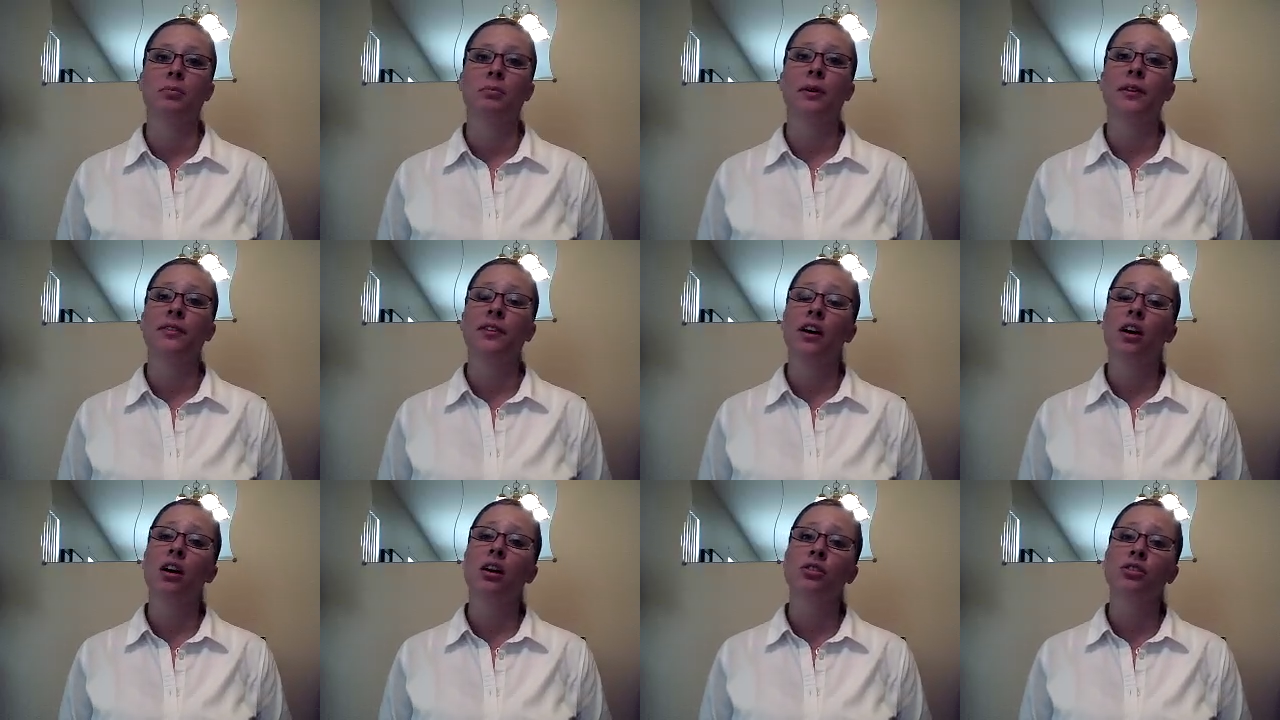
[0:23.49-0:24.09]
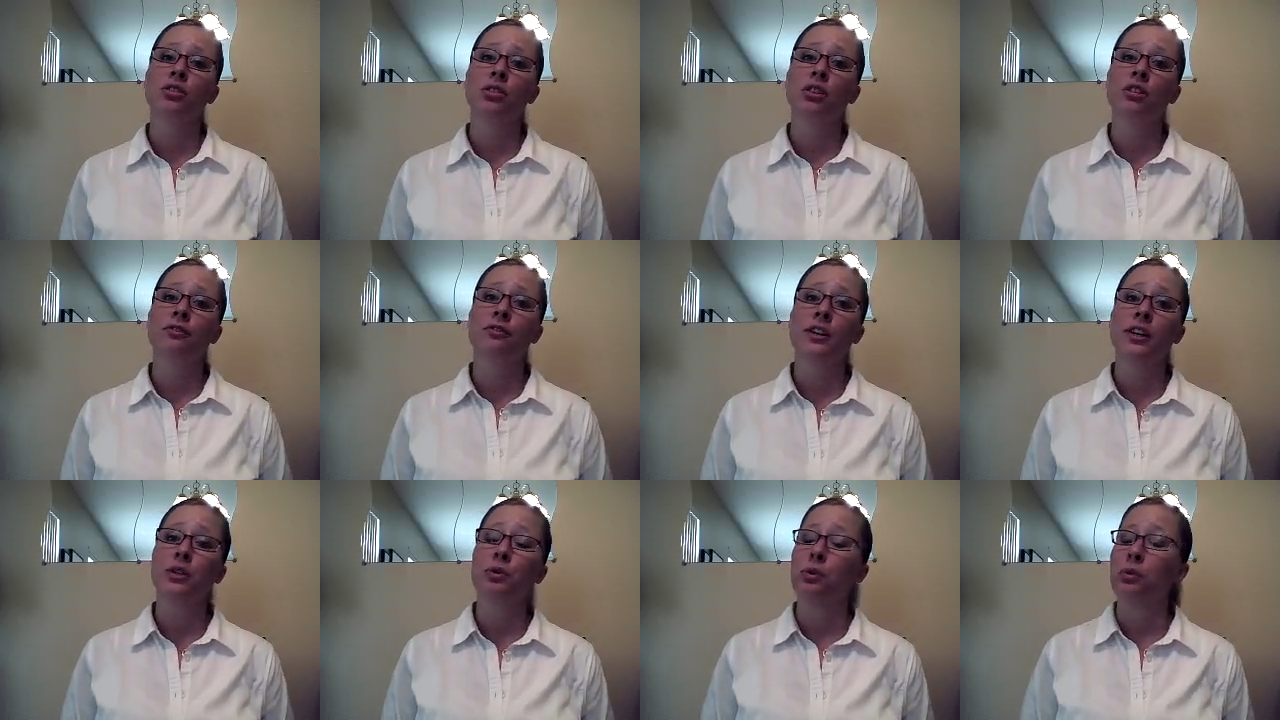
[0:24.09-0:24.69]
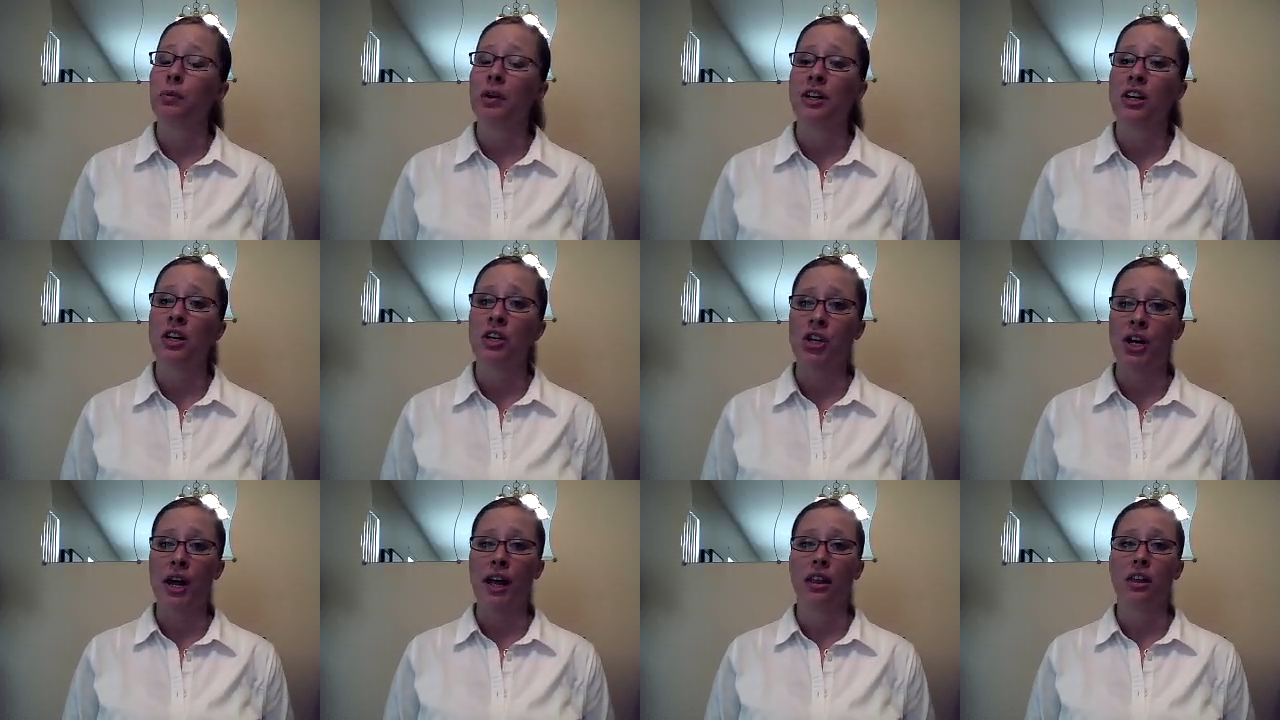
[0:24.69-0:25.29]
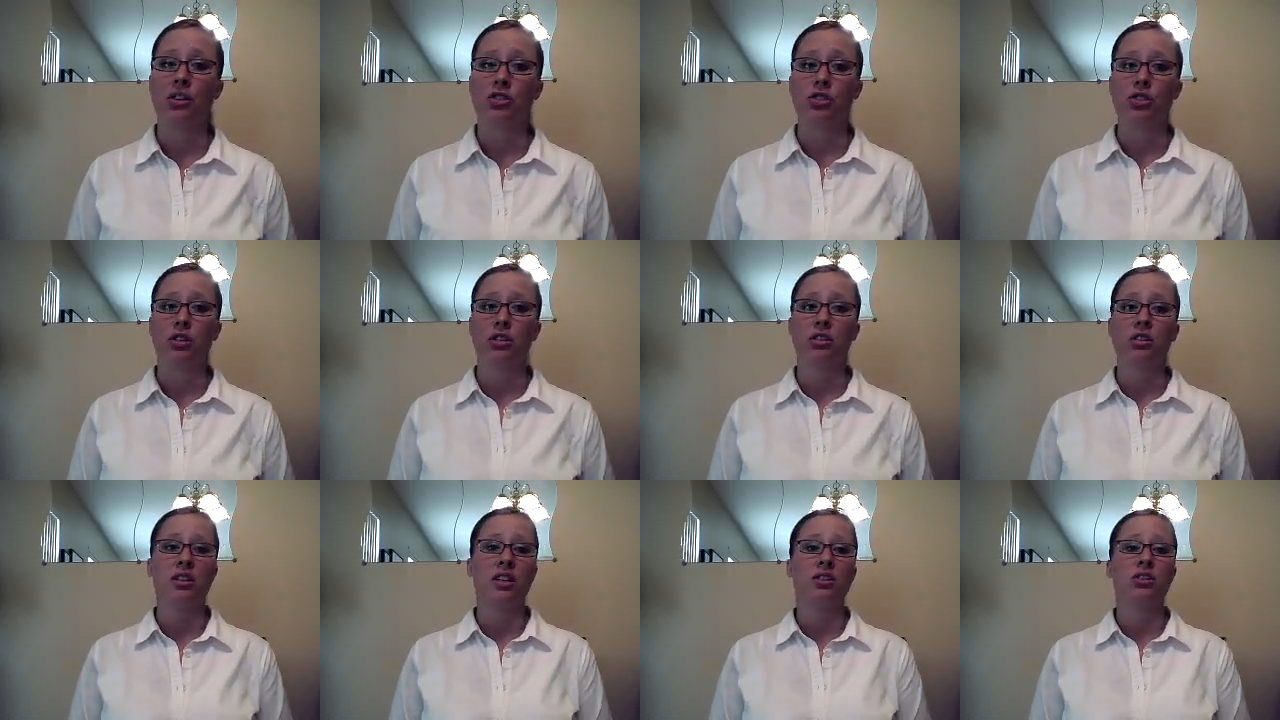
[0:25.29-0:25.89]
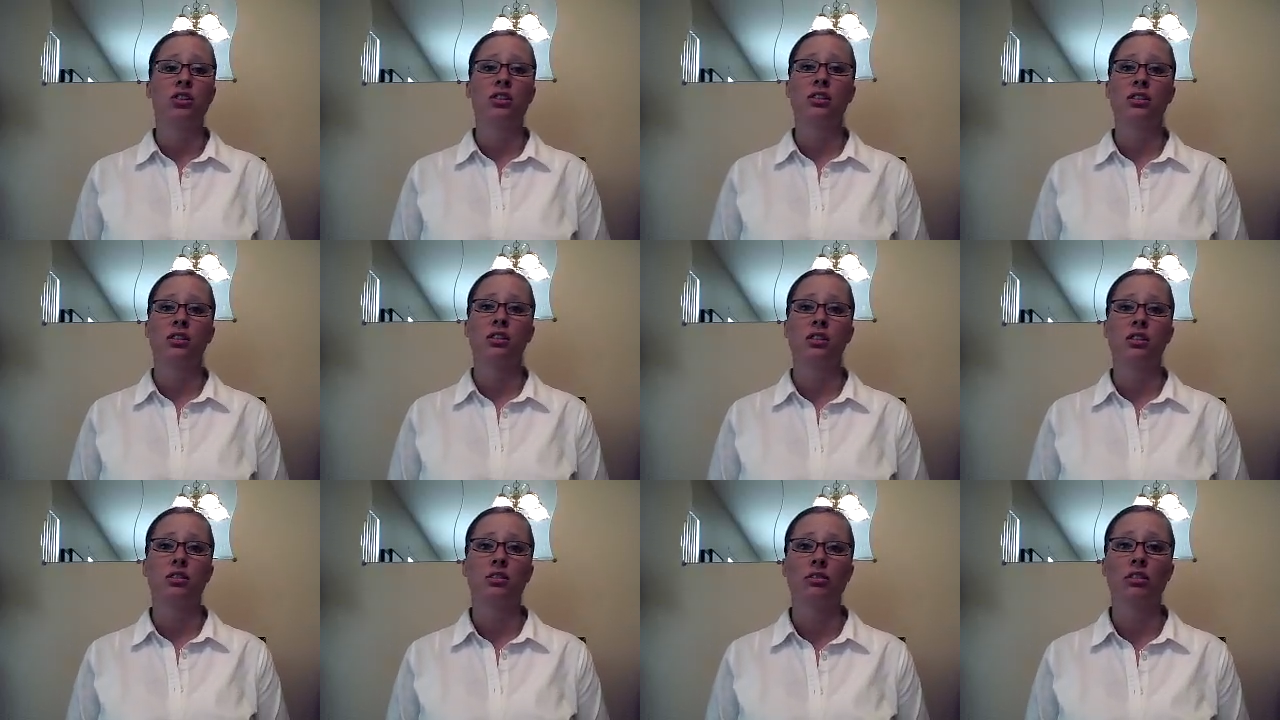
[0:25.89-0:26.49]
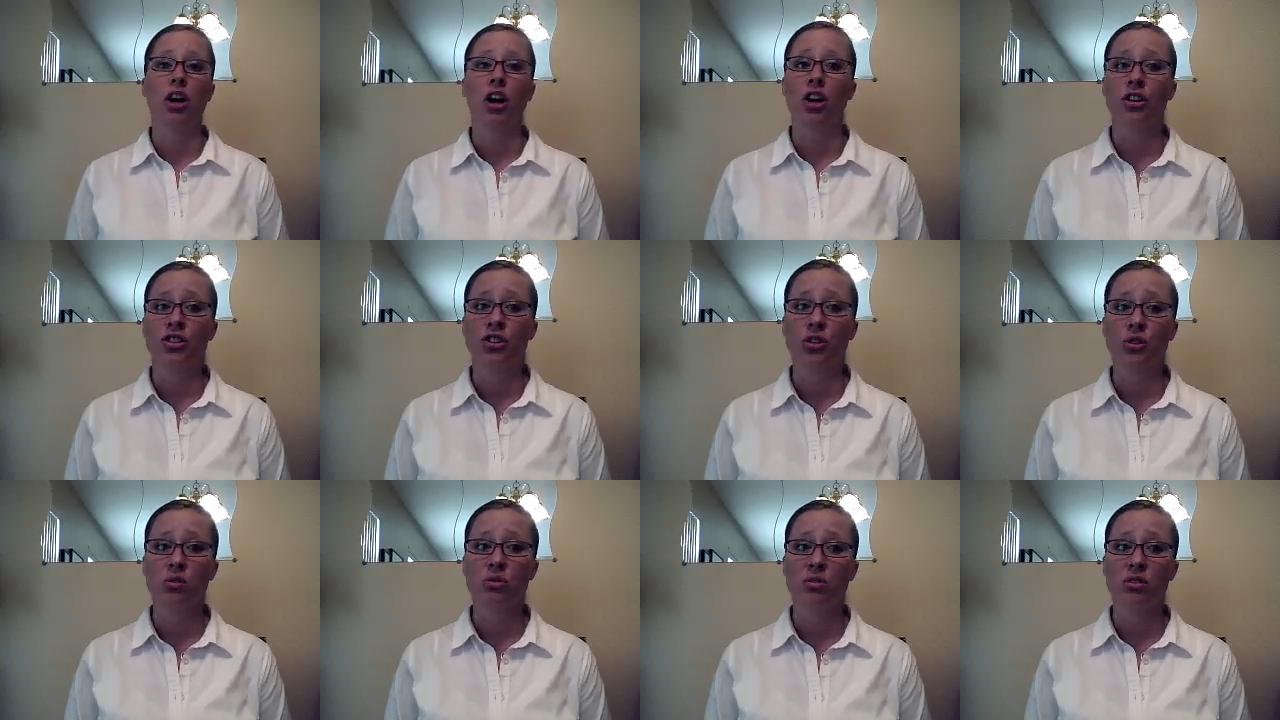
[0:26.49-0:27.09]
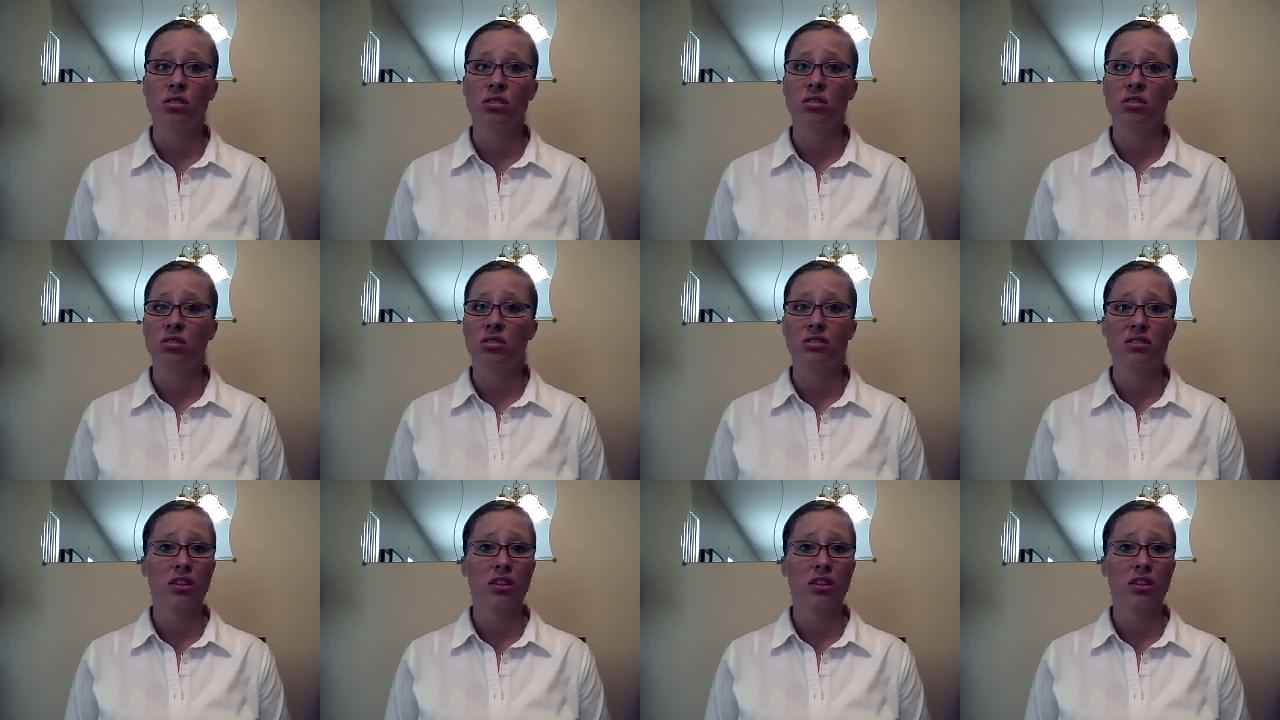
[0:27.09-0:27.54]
But they also are faced with many challenges such as lawsuits,